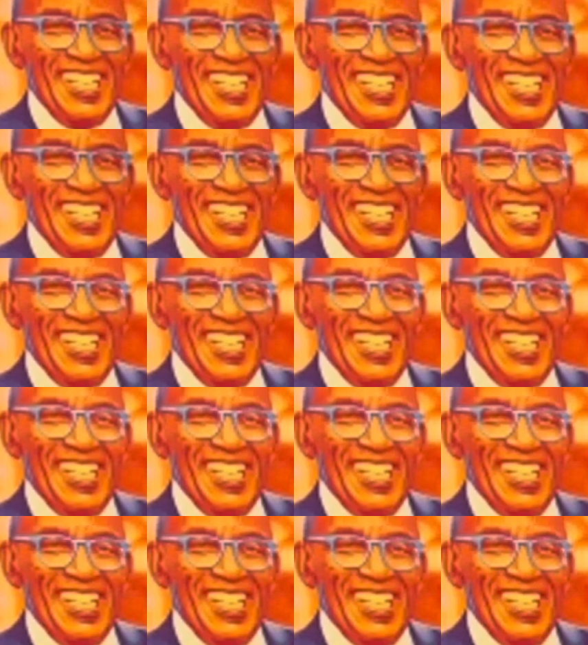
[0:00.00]

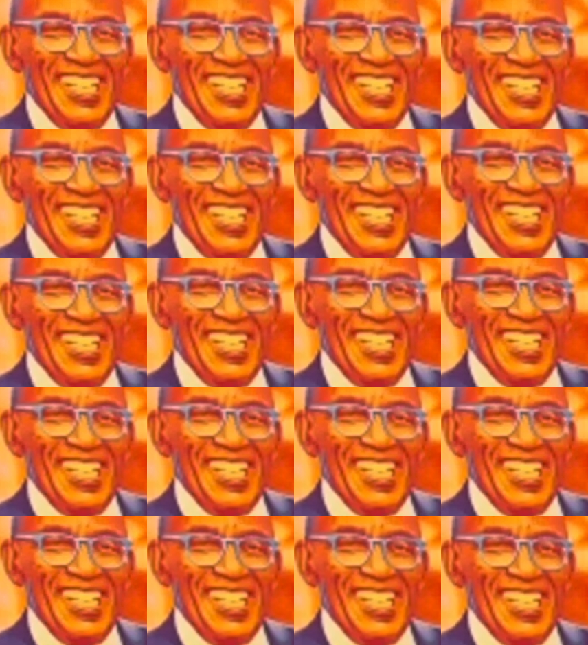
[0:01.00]

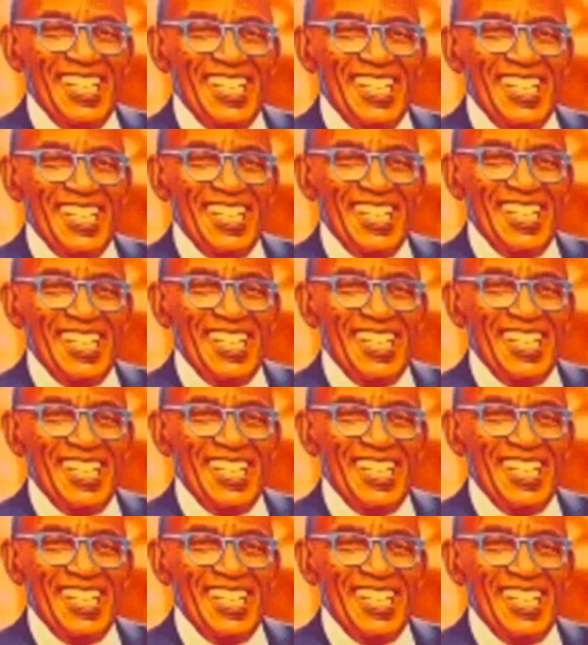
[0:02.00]

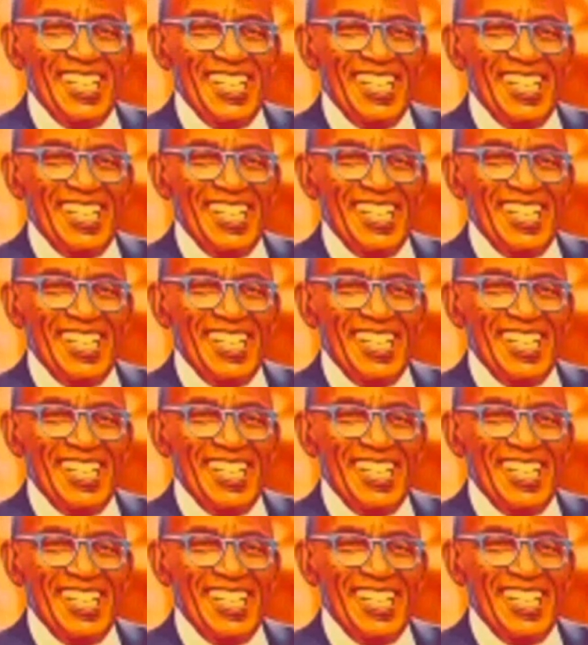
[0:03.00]

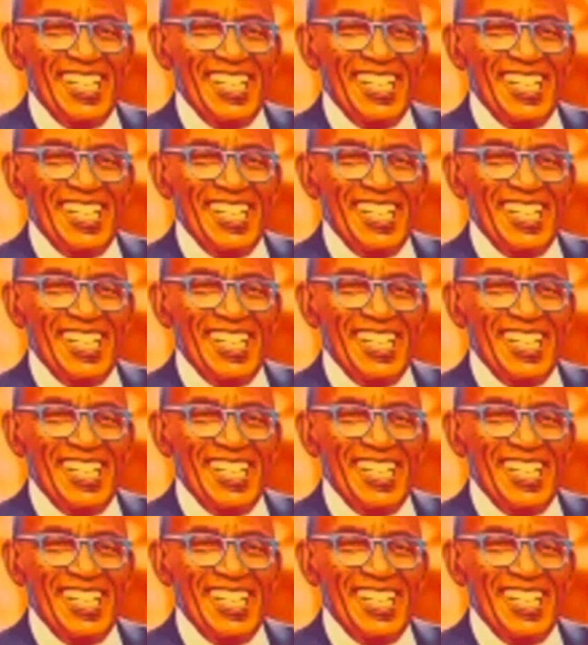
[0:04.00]
This person isn't speaking.